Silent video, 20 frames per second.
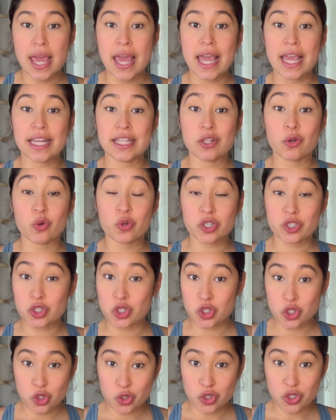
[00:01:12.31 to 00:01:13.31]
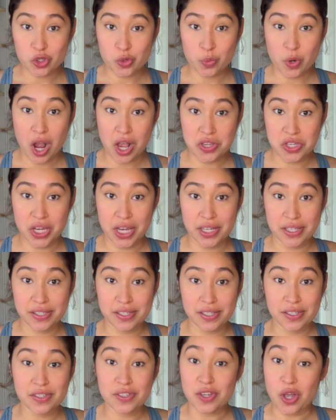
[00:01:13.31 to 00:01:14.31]
in order to do those projects.
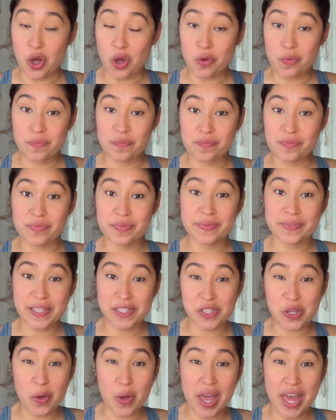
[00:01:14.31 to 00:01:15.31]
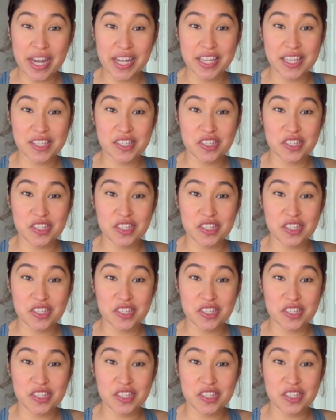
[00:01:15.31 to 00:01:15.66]
So let's go ahead and get